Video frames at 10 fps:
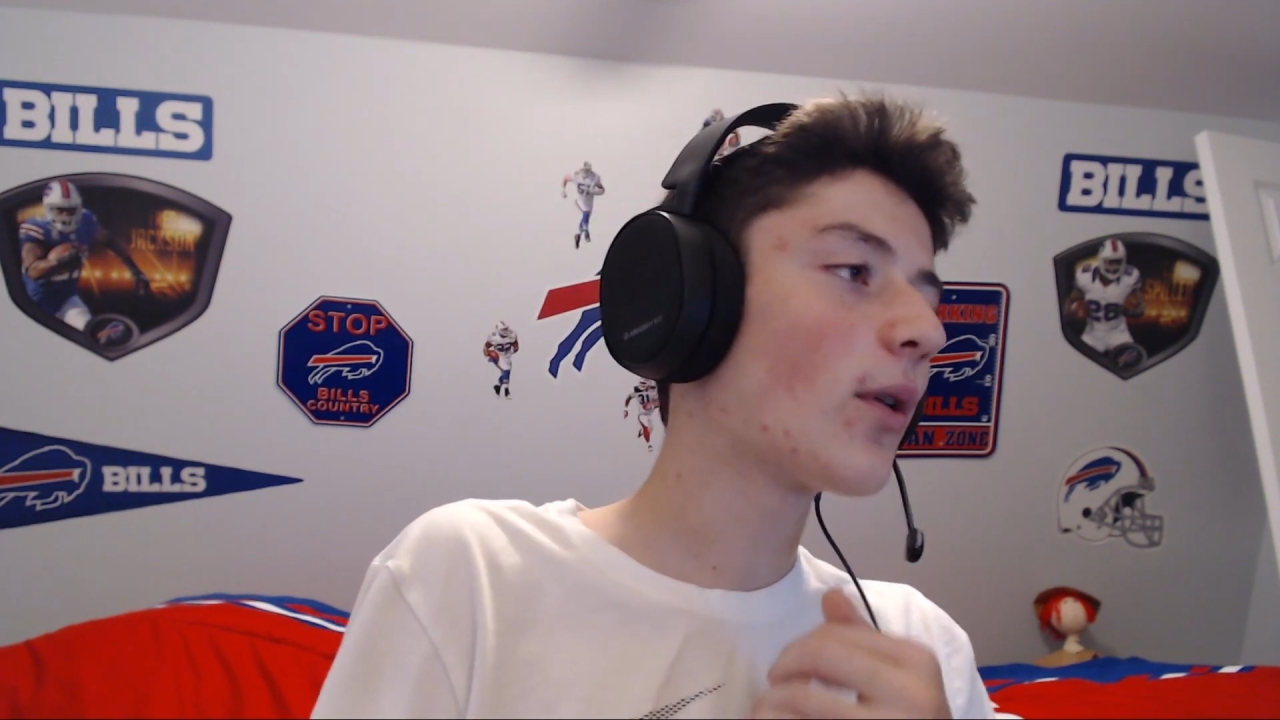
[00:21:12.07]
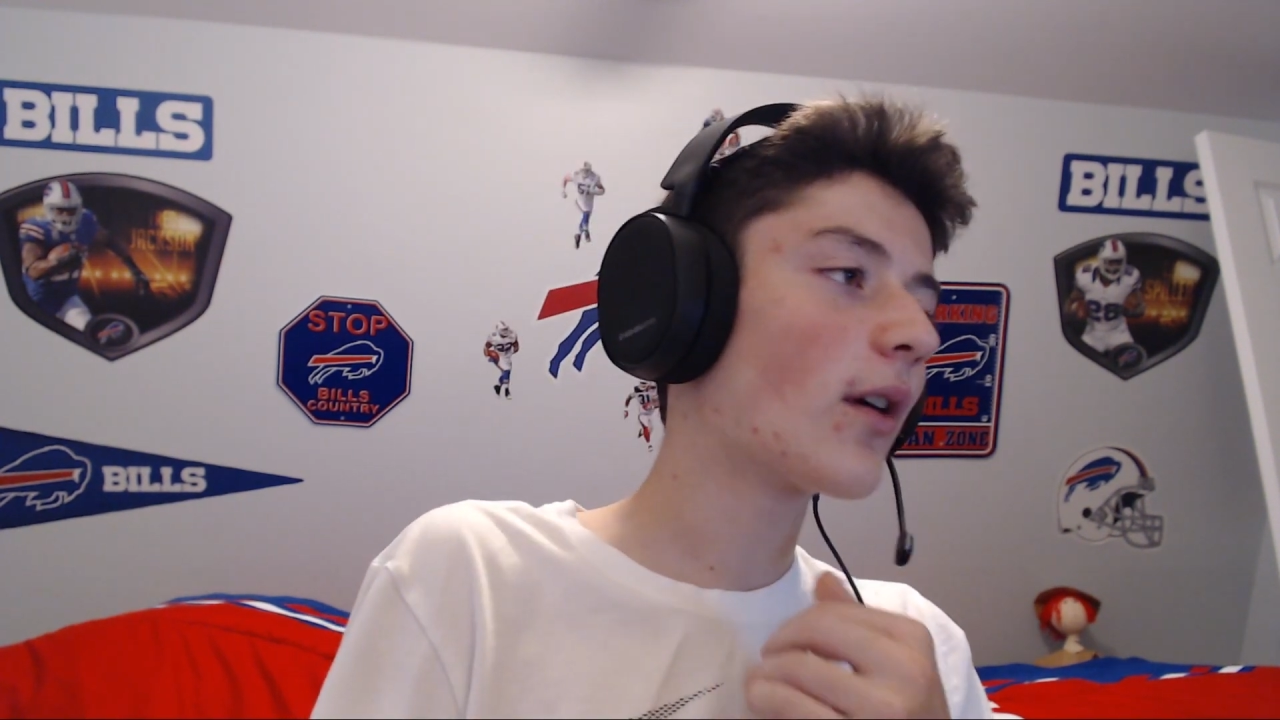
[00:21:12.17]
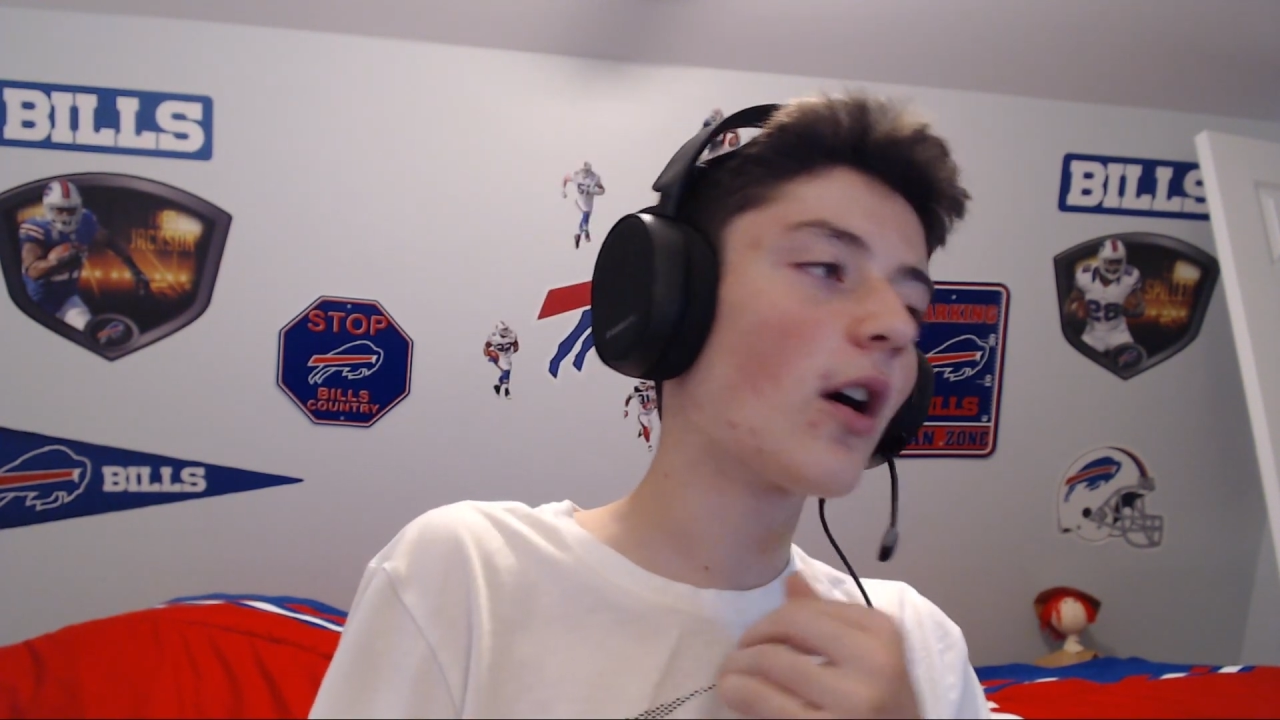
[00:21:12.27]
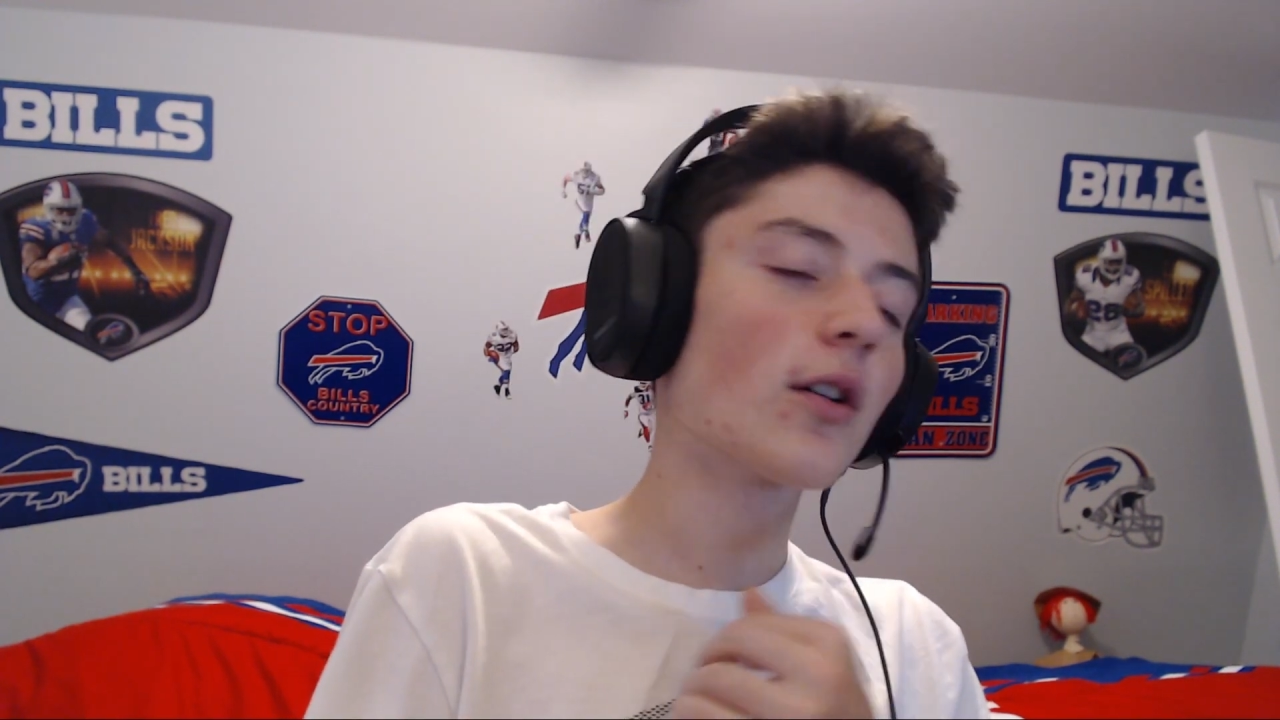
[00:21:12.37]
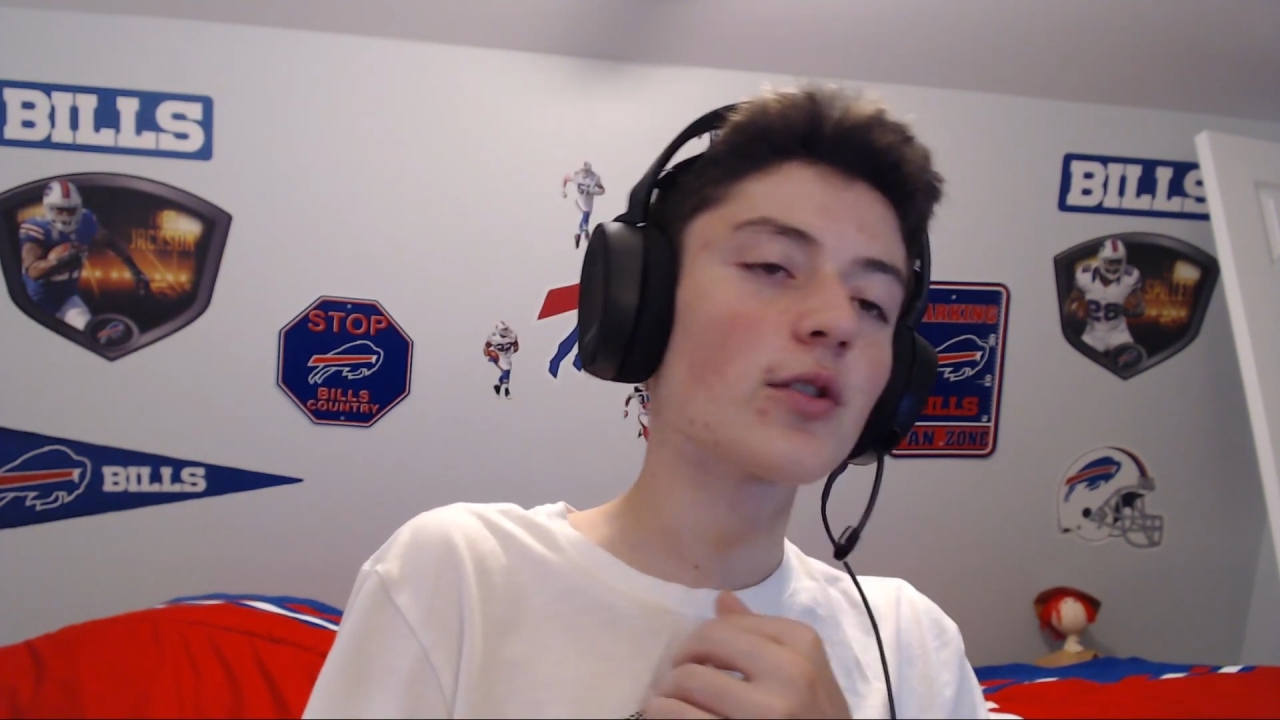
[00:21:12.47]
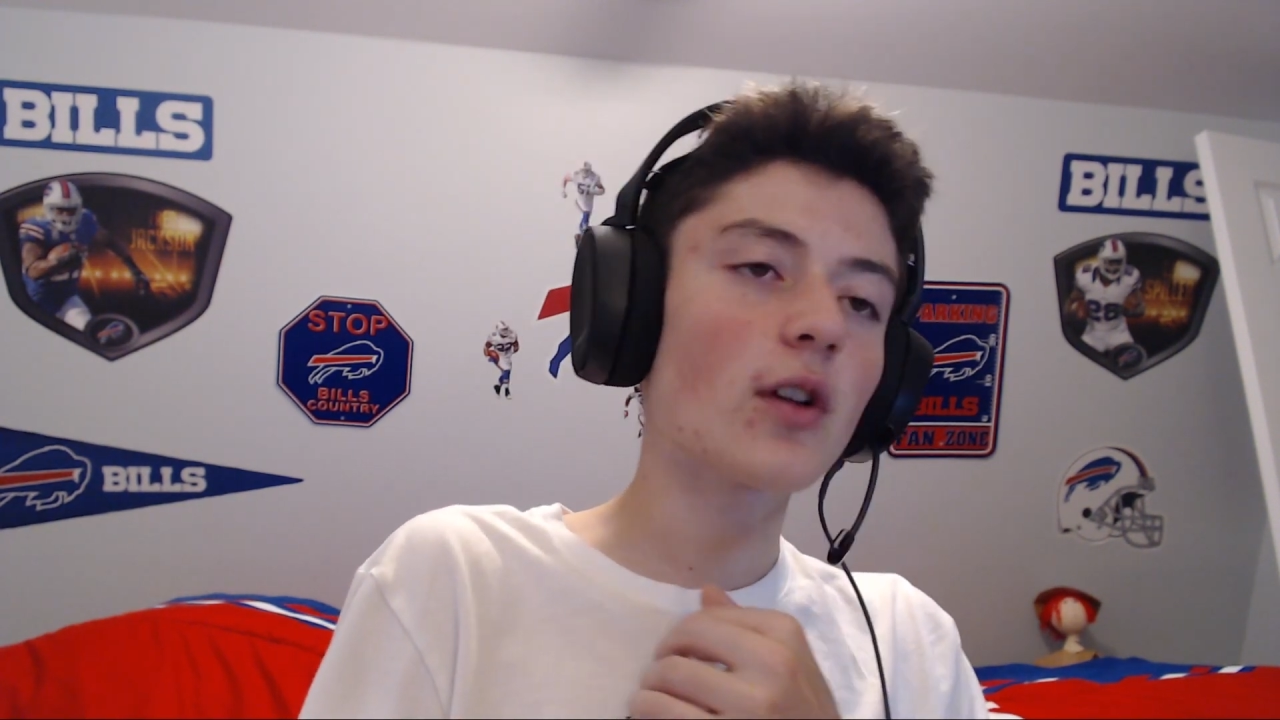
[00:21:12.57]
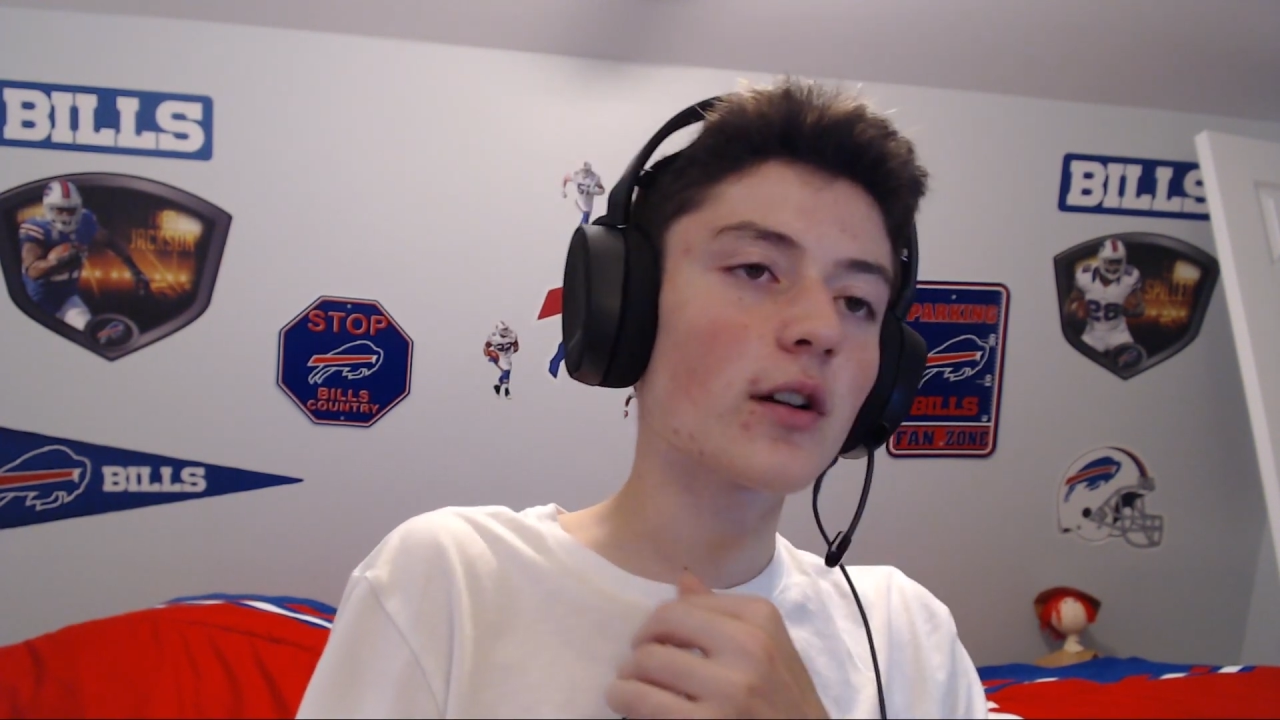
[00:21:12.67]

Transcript: are